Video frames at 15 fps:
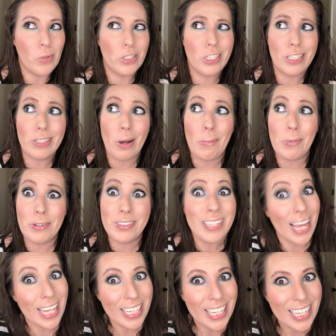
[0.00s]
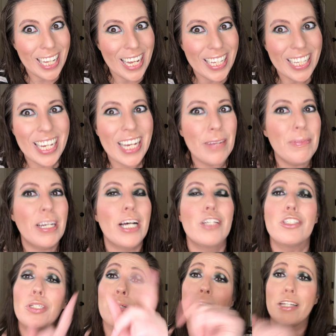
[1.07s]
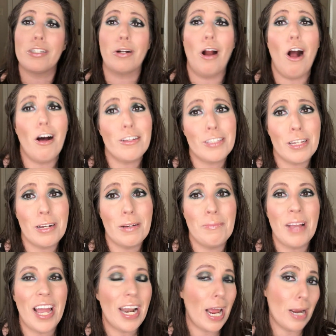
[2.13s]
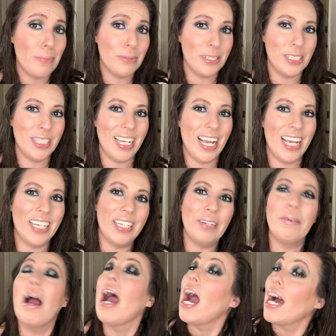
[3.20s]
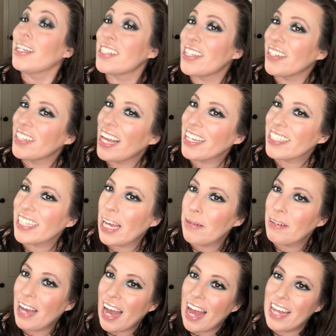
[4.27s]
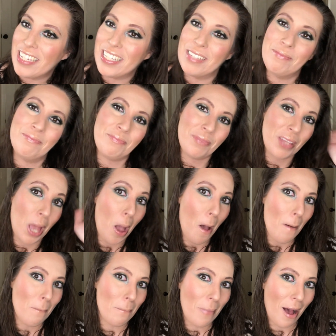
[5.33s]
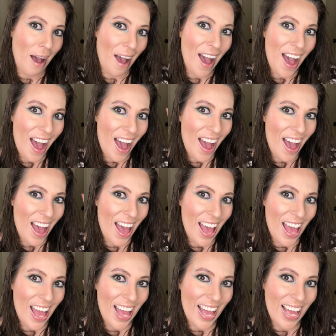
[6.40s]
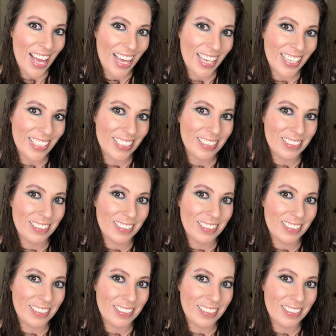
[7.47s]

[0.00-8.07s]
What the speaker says: which is almost daily lately, because you guys are awesome and I appreciate you. Until next time, guys, bye.